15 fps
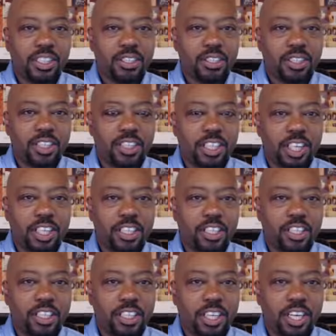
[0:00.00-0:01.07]
So let's take a
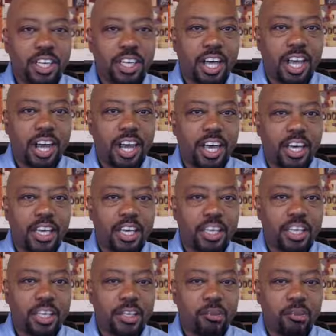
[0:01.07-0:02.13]
look at IMEI,
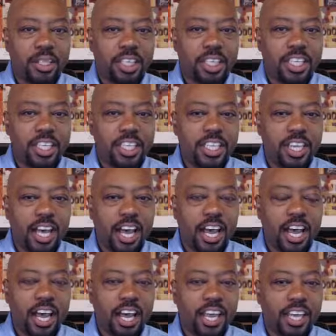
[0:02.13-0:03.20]

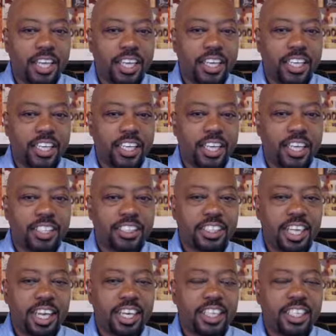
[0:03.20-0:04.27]
and that's
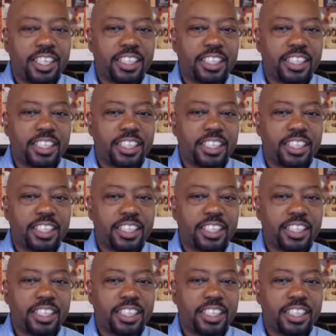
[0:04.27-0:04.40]
not